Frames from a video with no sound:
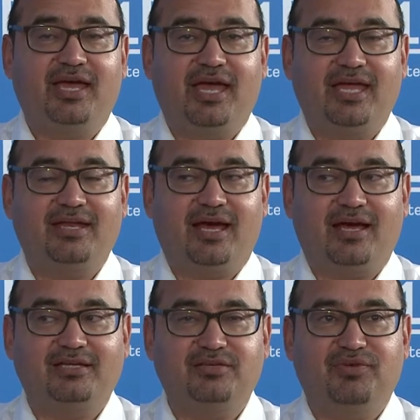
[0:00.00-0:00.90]
and
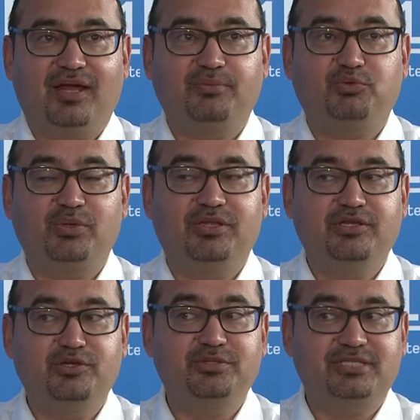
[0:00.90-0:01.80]
are developed with
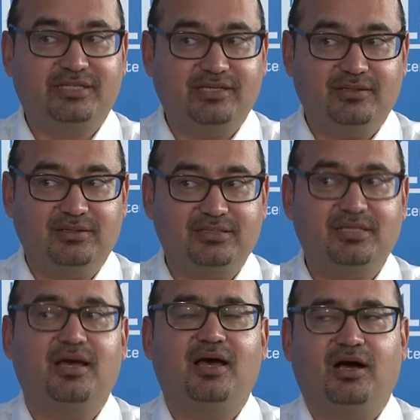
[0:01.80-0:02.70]
new skills
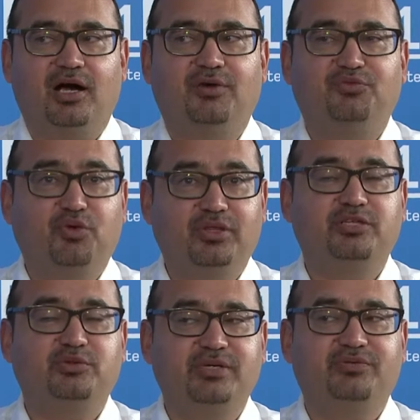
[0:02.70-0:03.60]
uh, for the
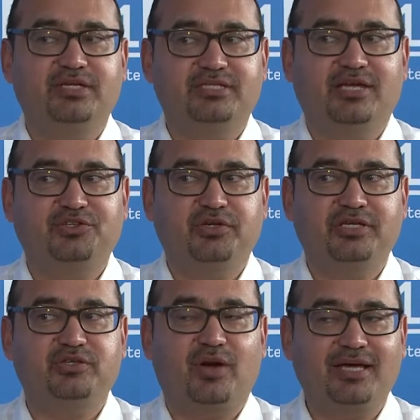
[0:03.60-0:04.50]
21st century.
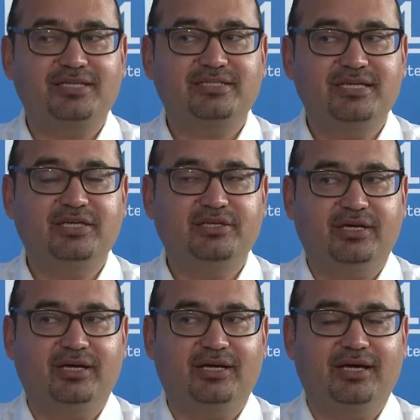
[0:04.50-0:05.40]
So I see
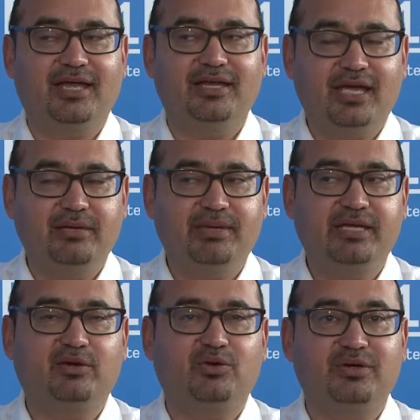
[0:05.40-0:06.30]
uh,
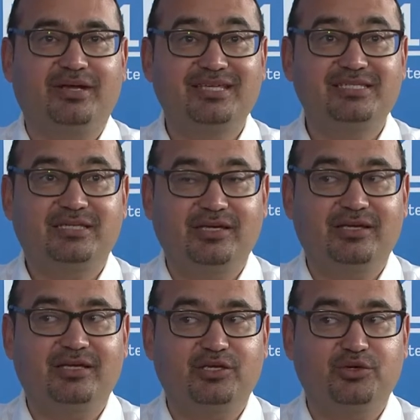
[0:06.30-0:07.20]
enabling or
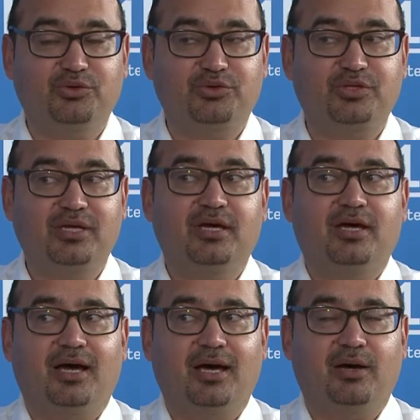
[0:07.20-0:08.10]
reskilling youth
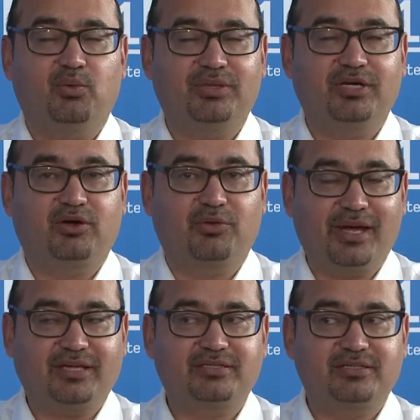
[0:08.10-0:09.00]
uh, with the
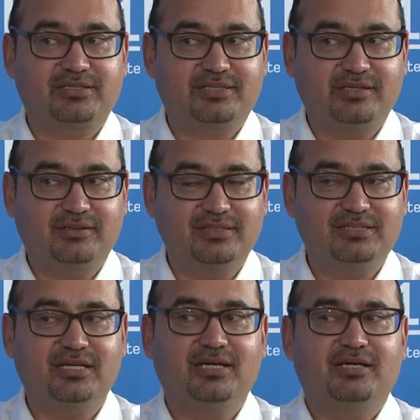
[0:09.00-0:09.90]
correct
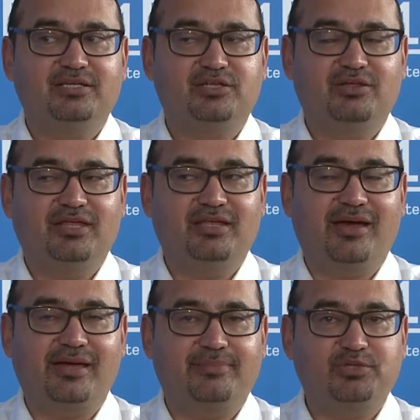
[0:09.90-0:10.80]
skills so that they
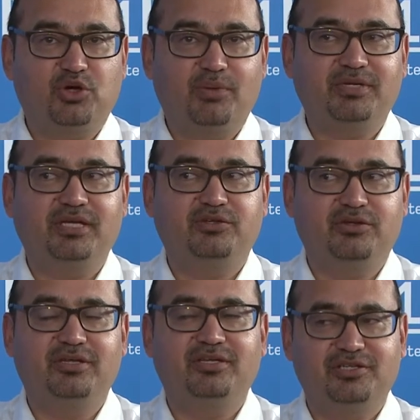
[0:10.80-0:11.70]
are absorbed into
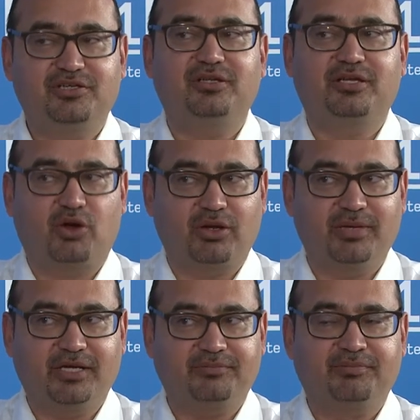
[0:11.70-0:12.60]
the digital economy.